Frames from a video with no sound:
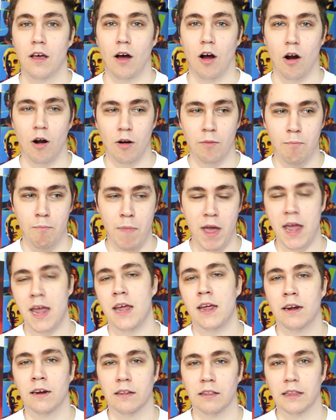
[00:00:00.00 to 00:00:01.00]
Our
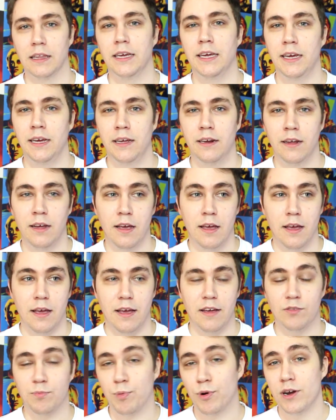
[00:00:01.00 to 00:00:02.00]
main lead
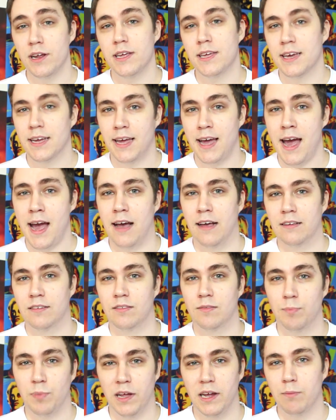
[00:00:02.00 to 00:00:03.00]
is pretty
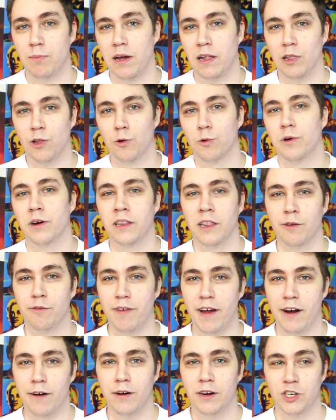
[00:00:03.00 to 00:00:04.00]
kick-ass, played by Lauren
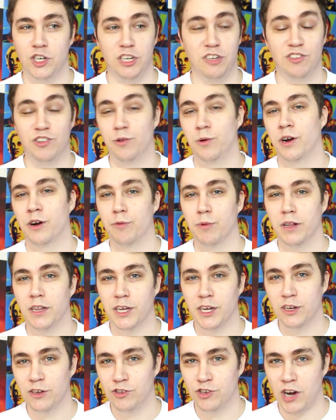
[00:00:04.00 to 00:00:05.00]
Lavera. She's doing a
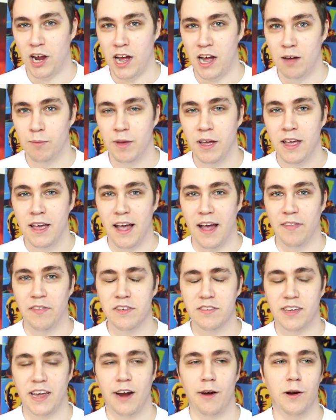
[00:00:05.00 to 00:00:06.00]
really good job, and
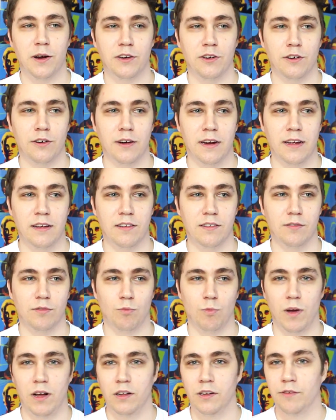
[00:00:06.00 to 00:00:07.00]
this character is
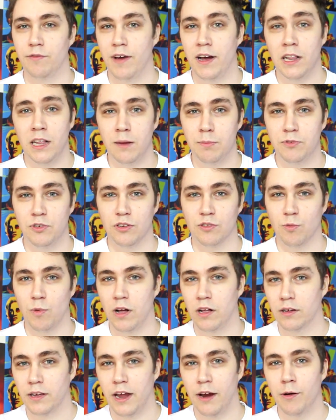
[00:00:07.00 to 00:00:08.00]
well-developed, she's
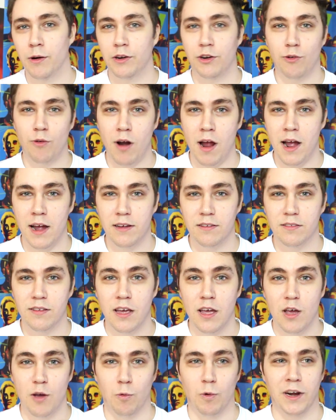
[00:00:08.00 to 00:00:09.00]
well-characterized.
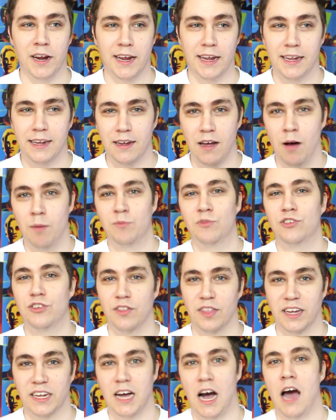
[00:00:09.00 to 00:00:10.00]
When it comes
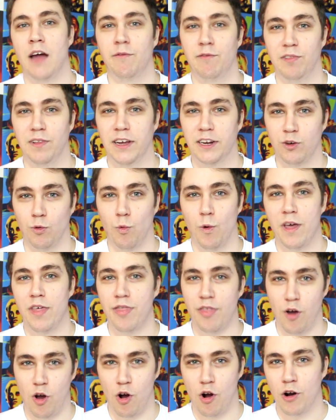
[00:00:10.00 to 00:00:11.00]
to the conflict
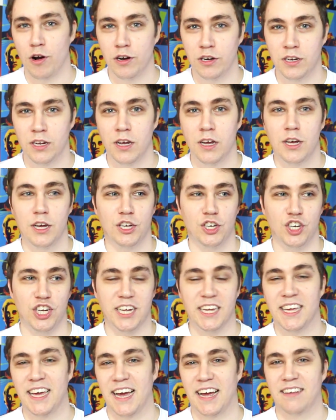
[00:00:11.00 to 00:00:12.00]
with Art, she
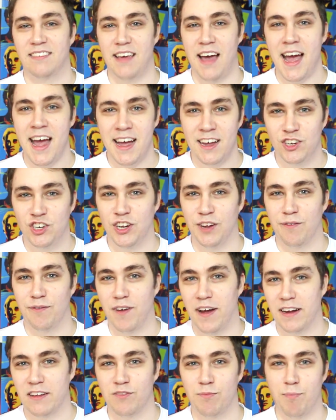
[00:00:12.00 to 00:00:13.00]
kicks ass, she
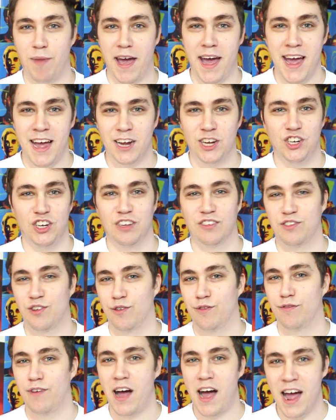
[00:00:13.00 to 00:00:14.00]
fights back, she
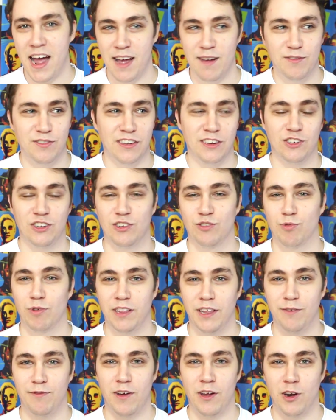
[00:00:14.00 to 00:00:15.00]
survives, and she's
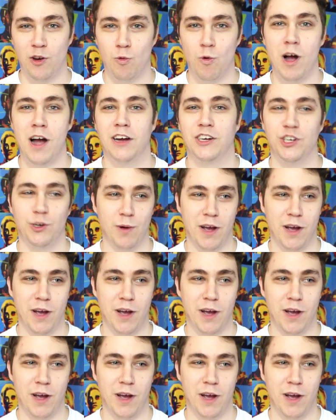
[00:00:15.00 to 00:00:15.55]
really fun to watch.